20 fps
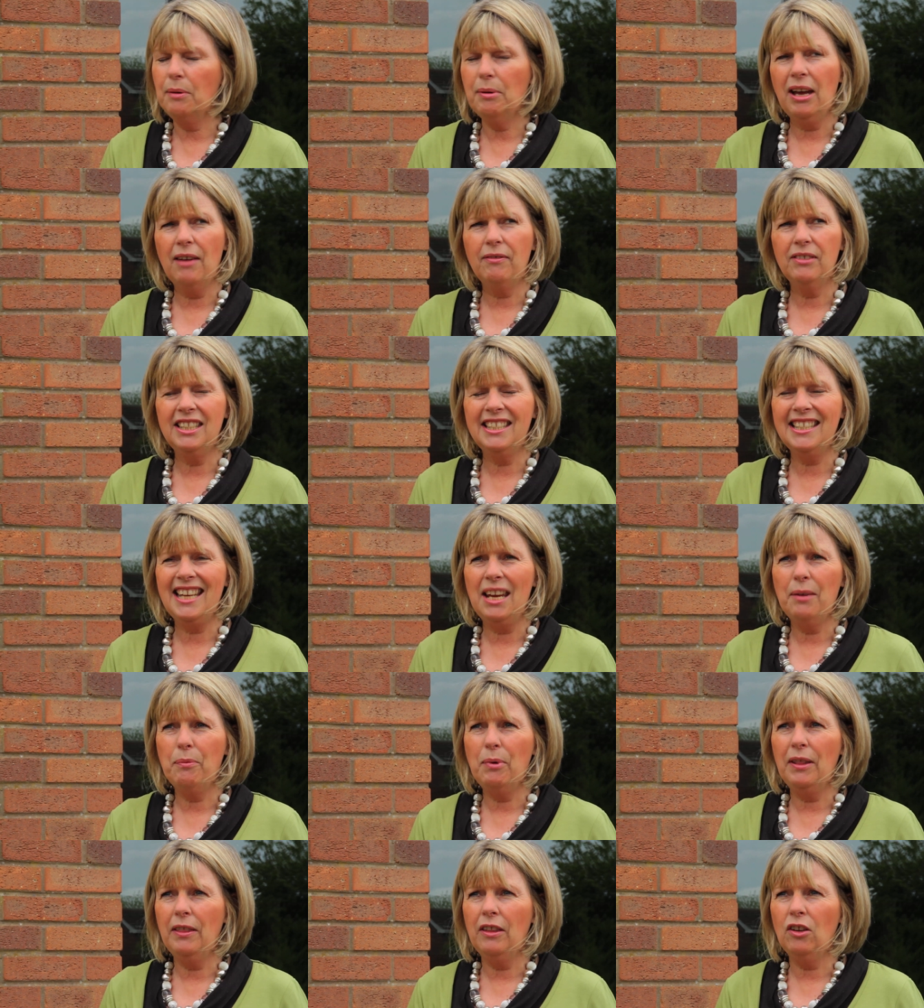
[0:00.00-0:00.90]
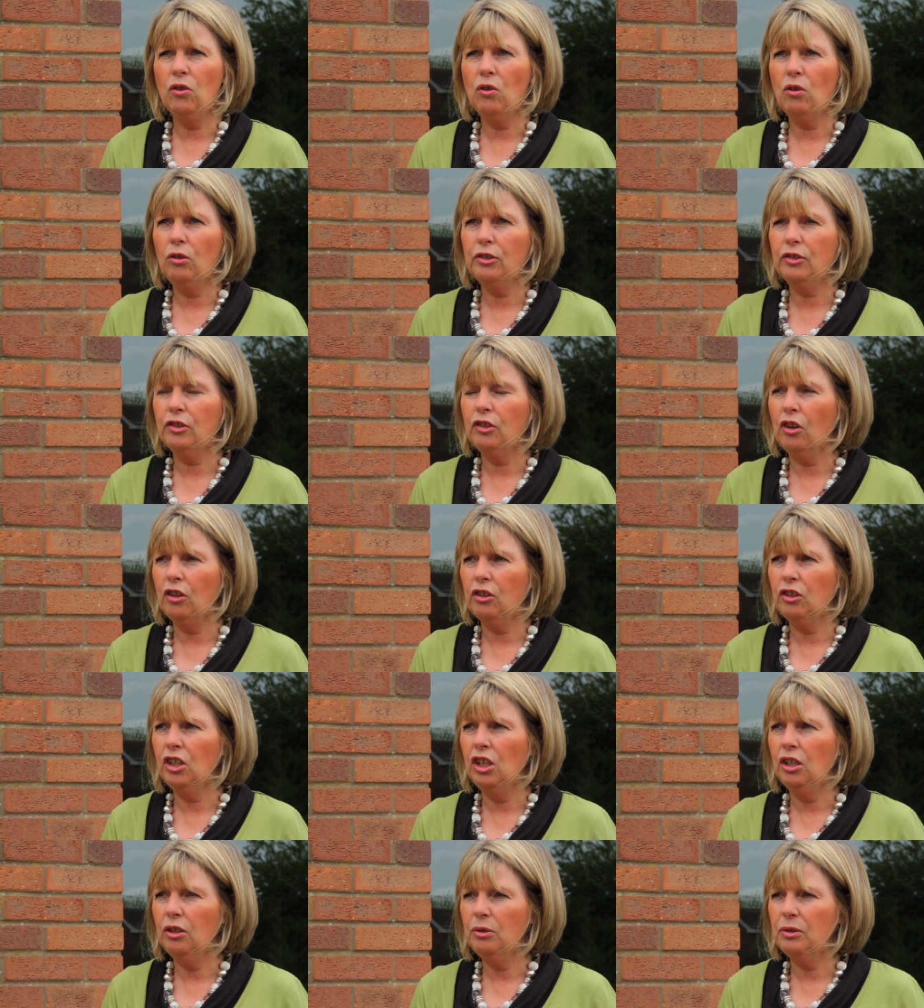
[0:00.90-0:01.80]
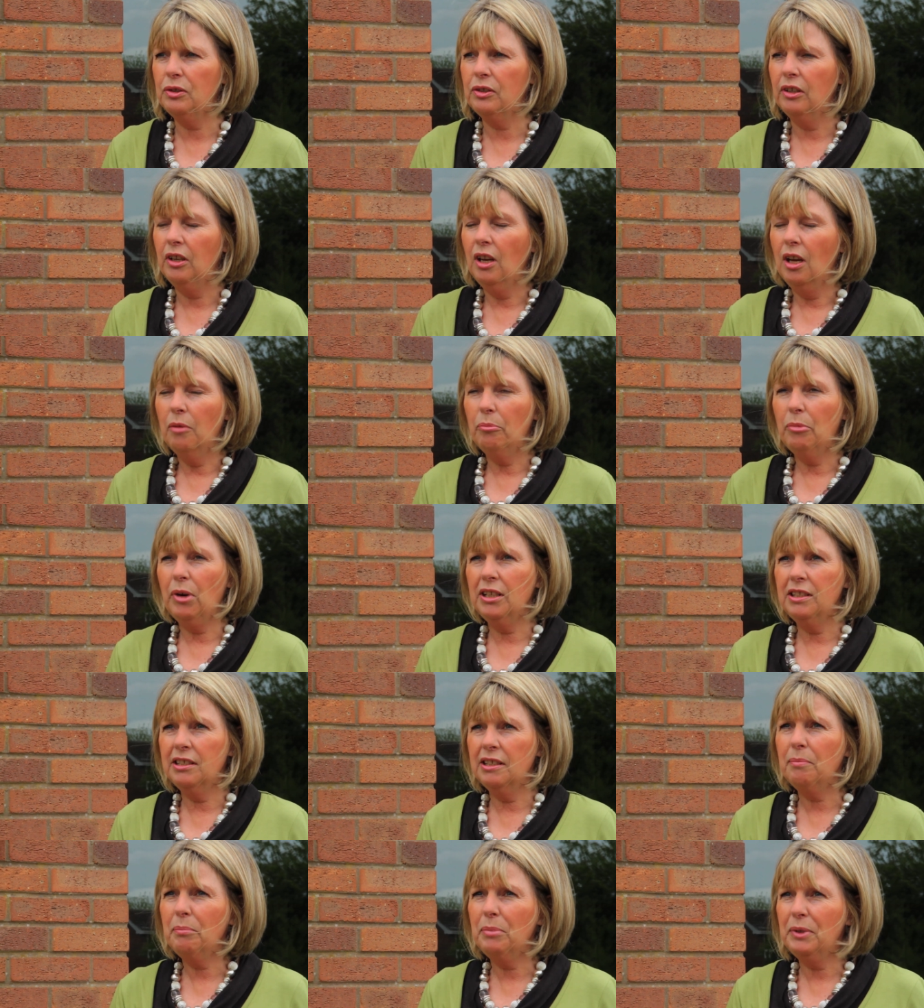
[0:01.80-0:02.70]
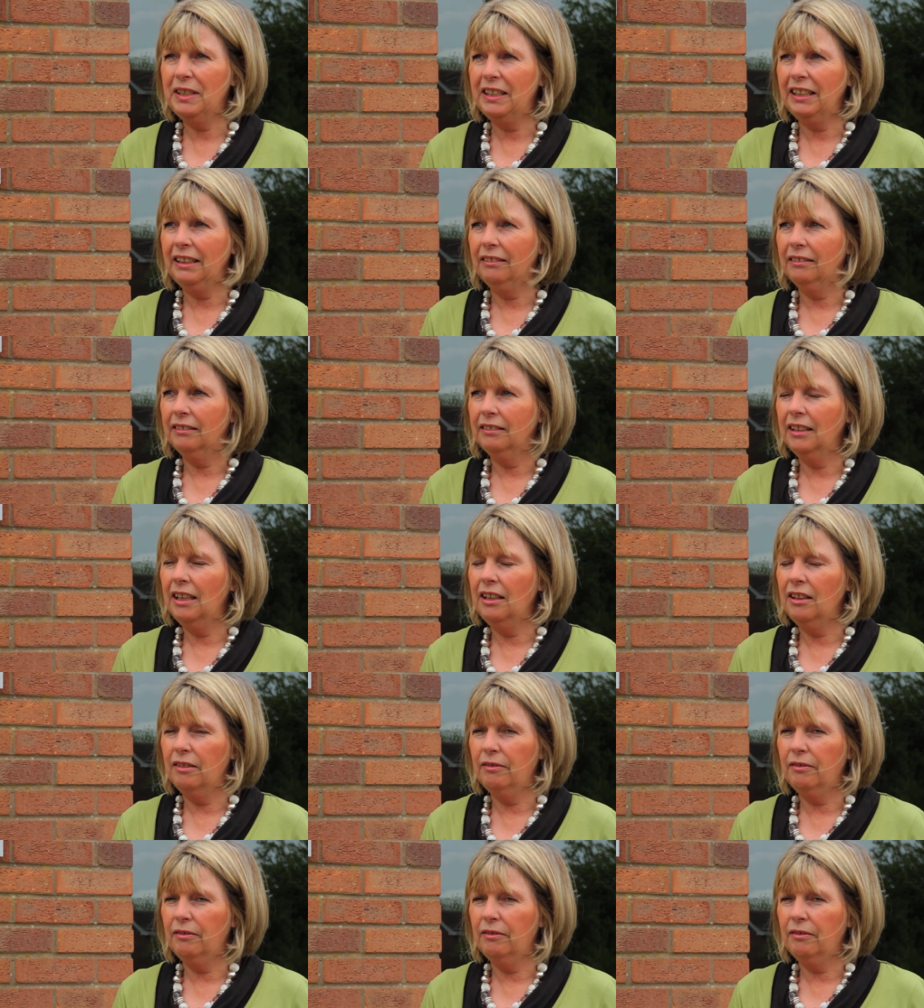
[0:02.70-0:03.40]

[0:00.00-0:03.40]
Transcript: we have a day when the hall's not used by somebody in